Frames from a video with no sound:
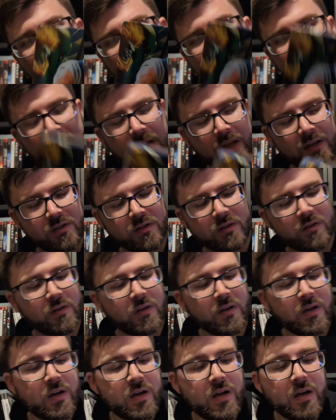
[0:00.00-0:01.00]
of his collection,
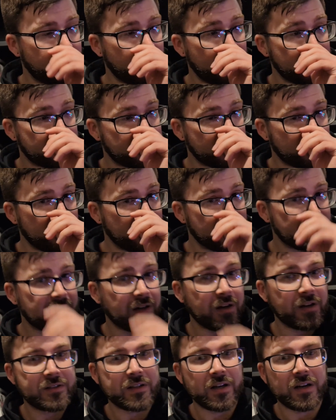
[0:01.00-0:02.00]
but eventually he
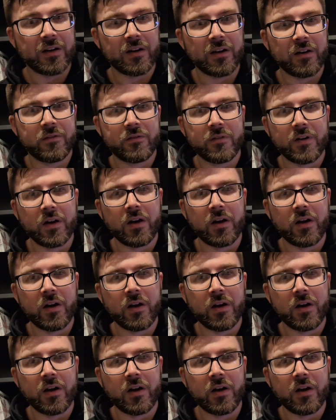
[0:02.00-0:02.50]
started selling off